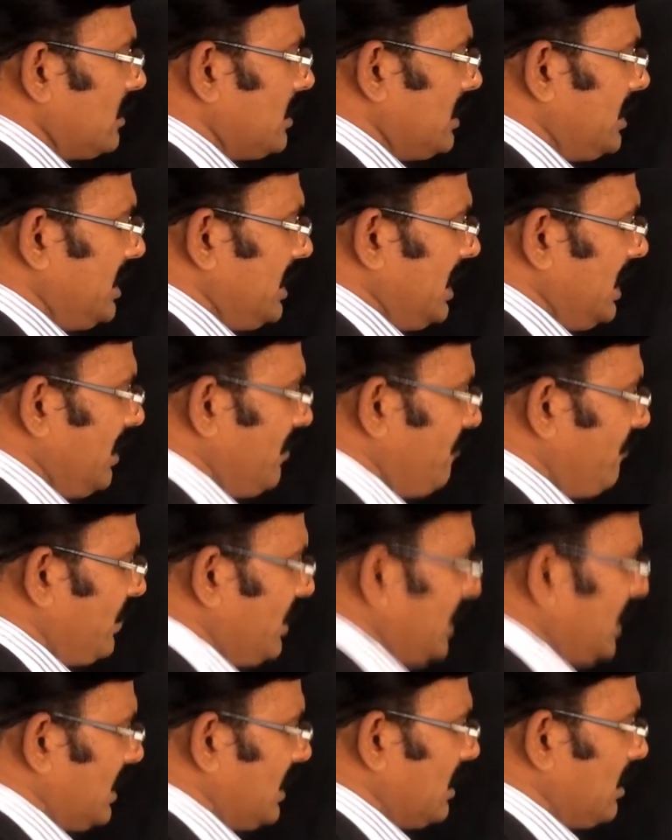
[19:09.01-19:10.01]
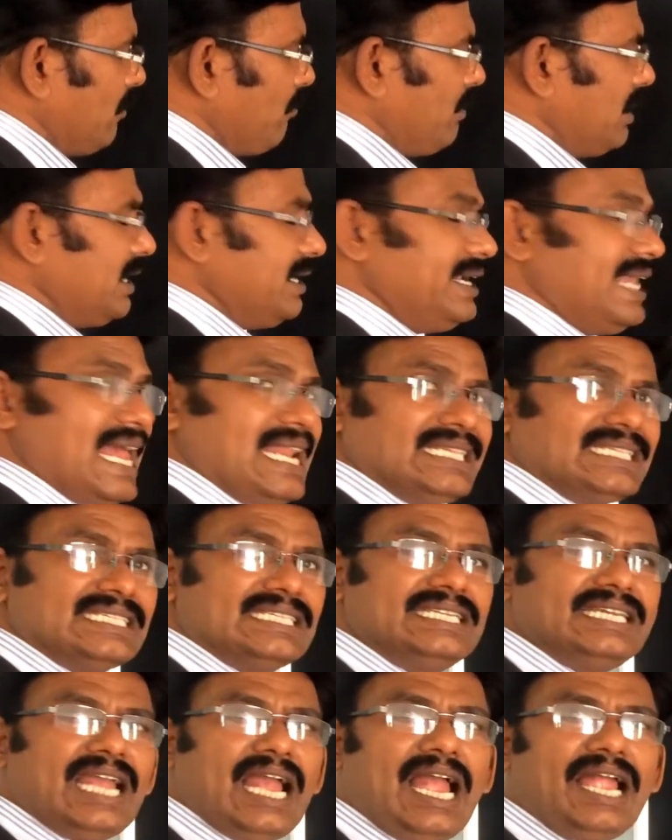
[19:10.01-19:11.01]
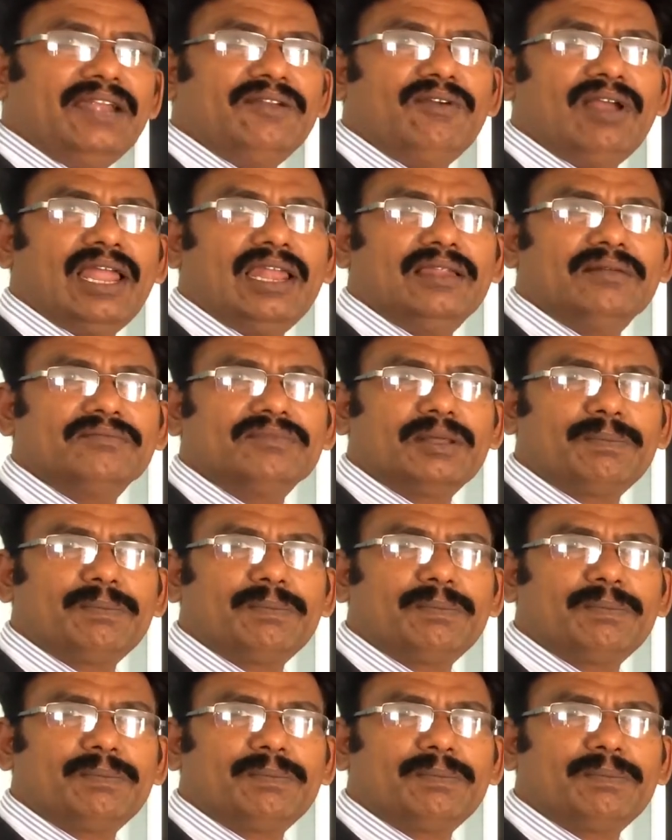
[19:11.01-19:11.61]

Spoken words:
dV means density and volume,